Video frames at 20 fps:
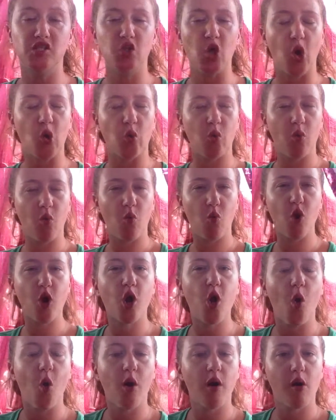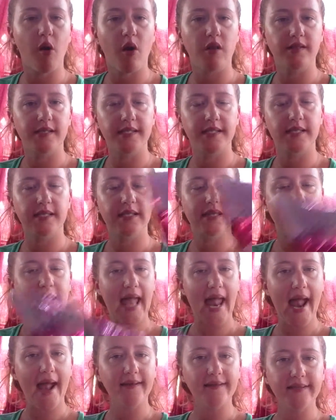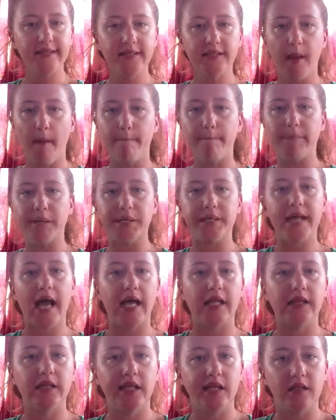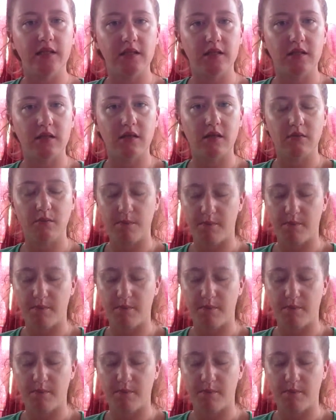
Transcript: So we're going on to last but not least,